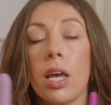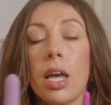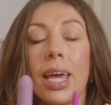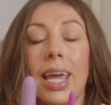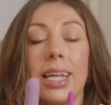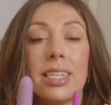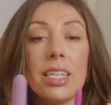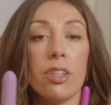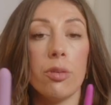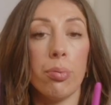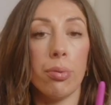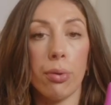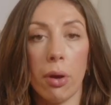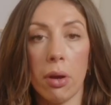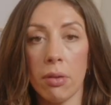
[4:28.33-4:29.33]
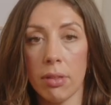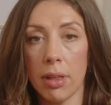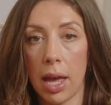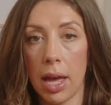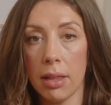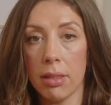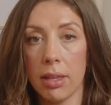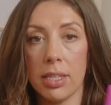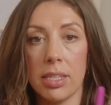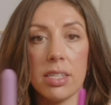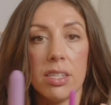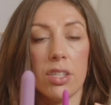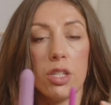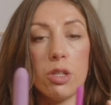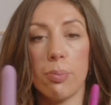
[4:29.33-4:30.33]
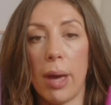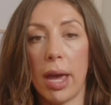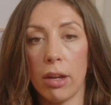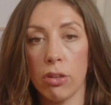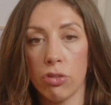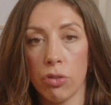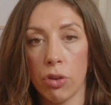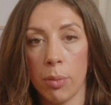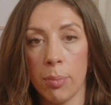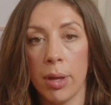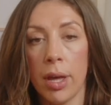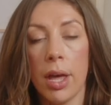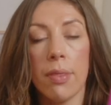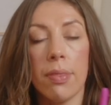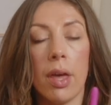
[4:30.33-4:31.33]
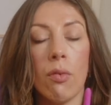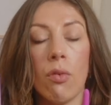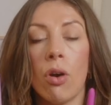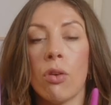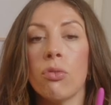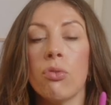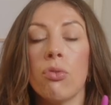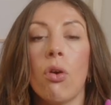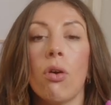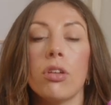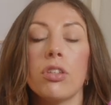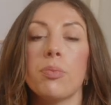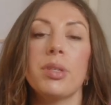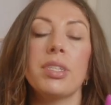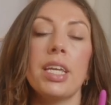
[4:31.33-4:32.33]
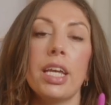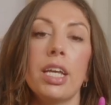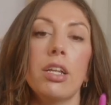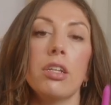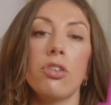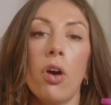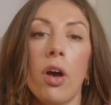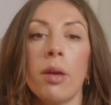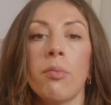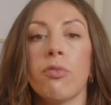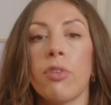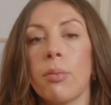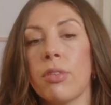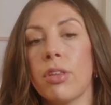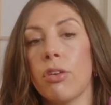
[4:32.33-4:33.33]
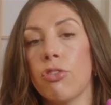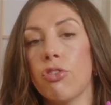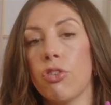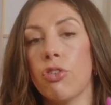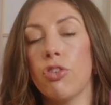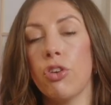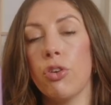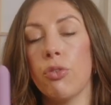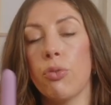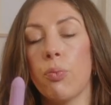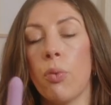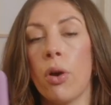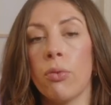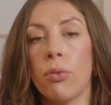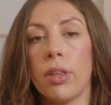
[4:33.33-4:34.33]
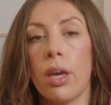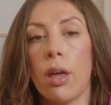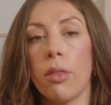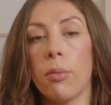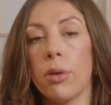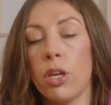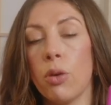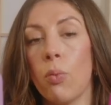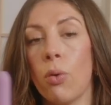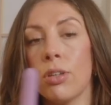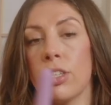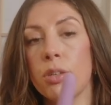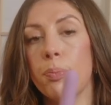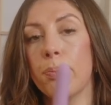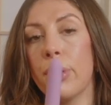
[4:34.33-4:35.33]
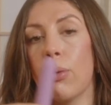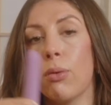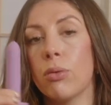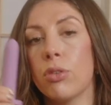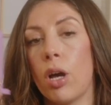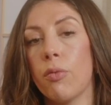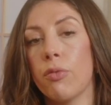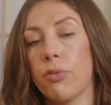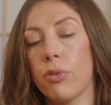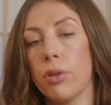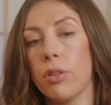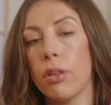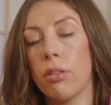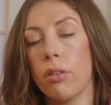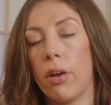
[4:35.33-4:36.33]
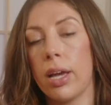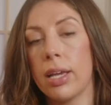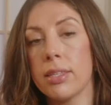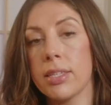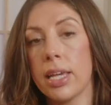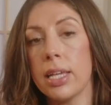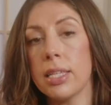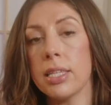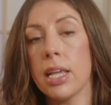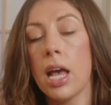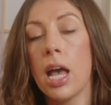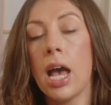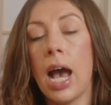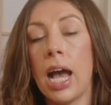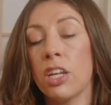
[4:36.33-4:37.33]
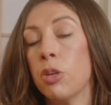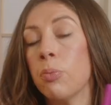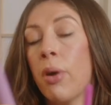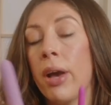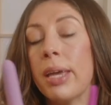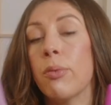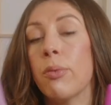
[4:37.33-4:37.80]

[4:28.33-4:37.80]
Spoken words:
It is a process, it is a spectrum. There are not particular time frames that you should use one or the other, but you want to build up through the sizes, and you might